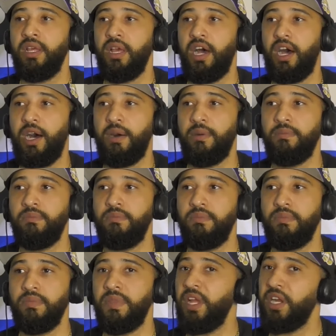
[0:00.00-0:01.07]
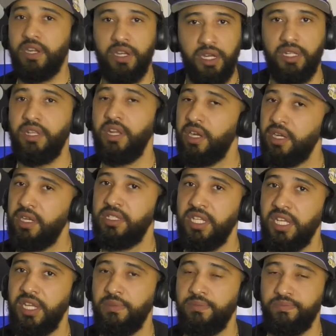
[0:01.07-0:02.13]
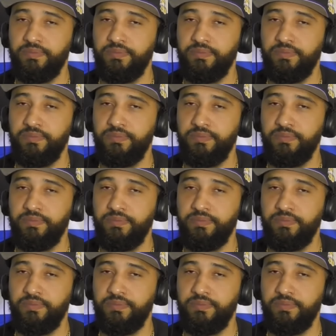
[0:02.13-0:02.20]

Um, they're good. They're a good team.